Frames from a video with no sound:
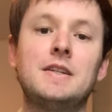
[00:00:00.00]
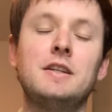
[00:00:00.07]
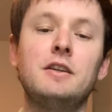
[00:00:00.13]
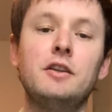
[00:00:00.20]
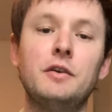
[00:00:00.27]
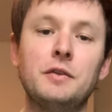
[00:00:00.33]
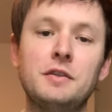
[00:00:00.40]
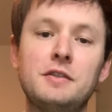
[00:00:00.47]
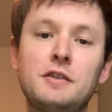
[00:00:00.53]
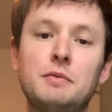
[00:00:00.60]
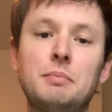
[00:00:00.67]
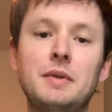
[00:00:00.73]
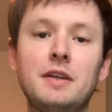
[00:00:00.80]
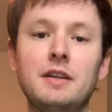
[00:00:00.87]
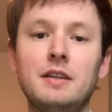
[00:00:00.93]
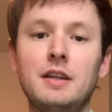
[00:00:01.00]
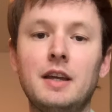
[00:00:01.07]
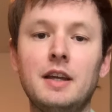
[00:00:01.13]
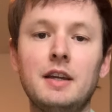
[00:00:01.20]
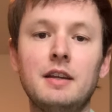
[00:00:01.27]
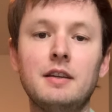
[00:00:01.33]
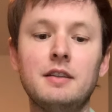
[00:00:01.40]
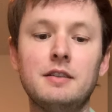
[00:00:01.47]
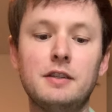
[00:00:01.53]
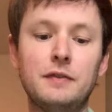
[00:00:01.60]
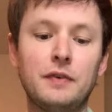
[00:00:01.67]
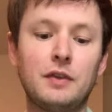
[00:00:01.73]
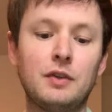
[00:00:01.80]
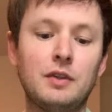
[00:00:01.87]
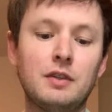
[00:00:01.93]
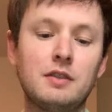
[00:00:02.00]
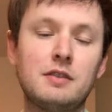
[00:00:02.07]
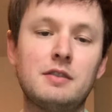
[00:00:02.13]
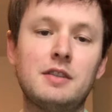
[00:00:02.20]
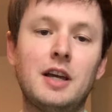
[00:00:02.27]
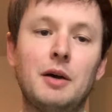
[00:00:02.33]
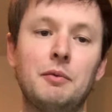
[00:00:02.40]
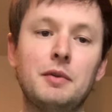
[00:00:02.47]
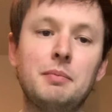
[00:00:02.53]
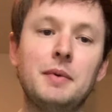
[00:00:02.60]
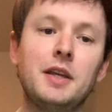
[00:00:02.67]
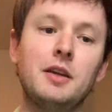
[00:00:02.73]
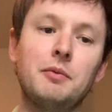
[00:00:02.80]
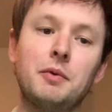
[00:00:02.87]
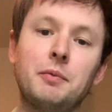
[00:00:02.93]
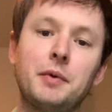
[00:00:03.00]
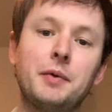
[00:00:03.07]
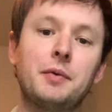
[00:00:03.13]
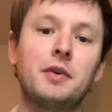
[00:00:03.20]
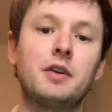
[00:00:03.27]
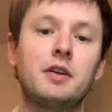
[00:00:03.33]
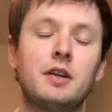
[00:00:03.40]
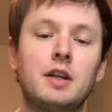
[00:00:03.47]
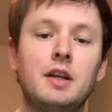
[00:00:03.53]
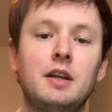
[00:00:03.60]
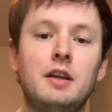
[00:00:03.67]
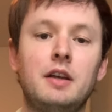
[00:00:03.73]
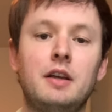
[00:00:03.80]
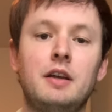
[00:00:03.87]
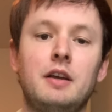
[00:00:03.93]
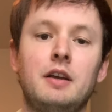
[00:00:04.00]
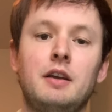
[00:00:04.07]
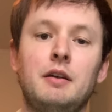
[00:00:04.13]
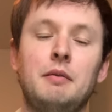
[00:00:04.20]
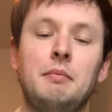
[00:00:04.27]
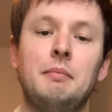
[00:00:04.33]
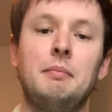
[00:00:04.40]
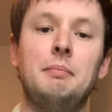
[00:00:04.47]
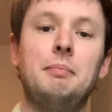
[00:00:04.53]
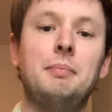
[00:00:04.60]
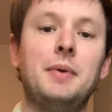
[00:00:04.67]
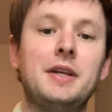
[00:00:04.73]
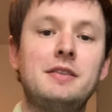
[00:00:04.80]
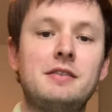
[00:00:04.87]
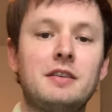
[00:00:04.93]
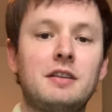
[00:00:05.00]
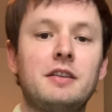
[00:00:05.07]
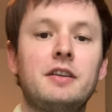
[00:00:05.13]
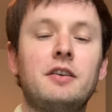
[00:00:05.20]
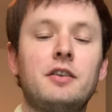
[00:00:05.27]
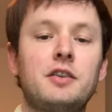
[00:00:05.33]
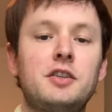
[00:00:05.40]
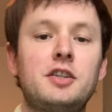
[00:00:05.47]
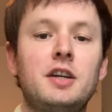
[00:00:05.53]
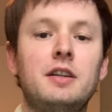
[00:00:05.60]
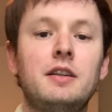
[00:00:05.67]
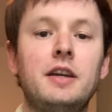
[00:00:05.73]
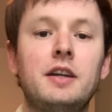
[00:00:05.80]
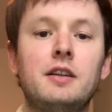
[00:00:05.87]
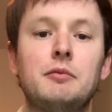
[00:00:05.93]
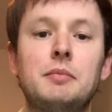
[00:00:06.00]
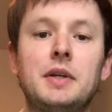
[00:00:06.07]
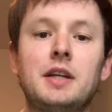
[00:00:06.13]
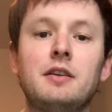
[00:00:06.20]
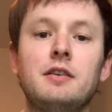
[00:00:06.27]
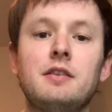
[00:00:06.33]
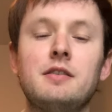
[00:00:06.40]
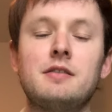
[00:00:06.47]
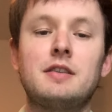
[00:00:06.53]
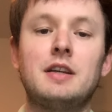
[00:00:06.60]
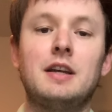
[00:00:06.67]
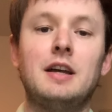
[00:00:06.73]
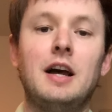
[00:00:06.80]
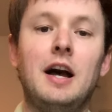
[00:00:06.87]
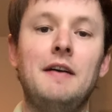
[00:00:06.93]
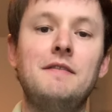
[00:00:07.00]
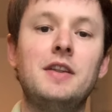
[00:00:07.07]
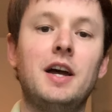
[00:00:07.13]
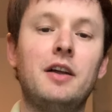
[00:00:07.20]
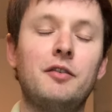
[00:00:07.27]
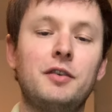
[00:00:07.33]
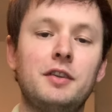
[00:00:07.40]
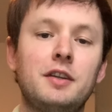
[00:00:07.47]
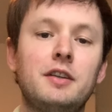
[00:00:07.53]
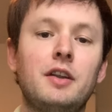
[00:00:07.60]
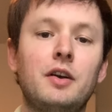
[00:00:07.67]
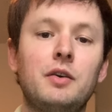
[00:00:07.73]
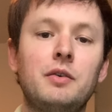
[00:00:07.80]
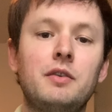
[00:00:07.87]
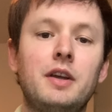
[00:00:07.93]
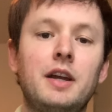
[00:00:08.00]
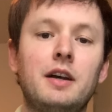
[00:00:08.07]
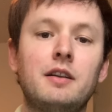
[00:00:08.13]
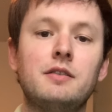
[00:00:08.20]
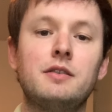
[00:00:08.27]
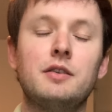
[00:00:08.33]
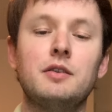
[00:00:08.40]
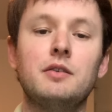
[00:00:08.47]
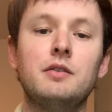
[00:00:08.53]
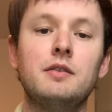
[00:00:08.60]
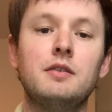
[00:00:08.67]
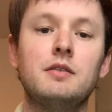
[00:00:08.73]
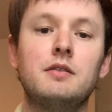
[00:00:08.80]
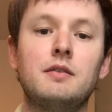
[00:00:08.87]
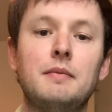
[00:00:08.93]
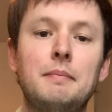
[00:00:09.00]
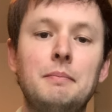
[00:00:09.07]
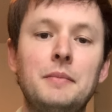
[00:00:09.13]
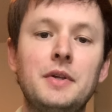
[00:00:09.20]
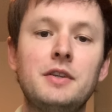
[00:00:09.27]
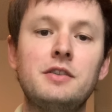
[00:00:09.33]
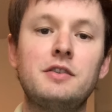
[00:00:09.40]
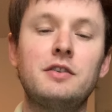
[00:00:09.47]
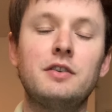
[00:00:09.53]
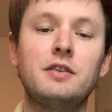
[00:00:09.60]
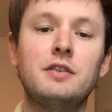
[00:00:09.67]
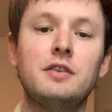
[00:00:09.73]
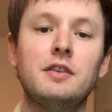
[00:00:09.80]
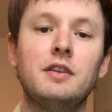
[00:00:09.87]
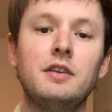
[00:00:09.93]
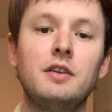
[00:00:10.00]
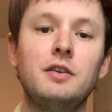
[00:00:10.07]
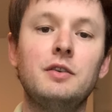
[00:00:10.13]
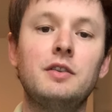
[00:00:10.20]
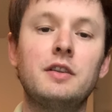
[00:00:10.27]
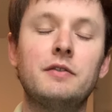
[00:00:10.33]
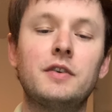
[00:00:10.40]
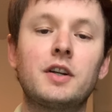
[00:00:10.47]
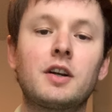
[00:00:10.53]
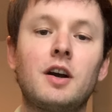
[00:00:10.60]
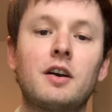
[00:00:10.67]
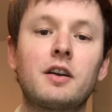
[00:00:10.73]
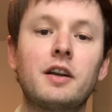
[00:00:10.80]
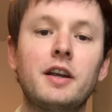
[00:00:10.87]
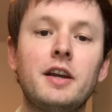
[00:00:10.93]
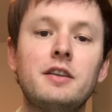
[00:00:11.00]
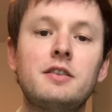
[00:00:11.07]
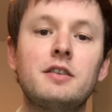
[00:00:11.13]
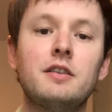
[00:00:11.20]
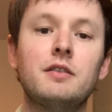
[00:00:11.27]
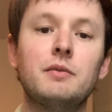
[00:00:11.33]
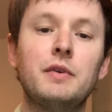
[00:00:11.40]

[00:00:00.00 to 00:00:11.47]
You know, this has been a difficult time with me when we were basically on a shutdown because I've not really known how to minister to the youth of our congregation.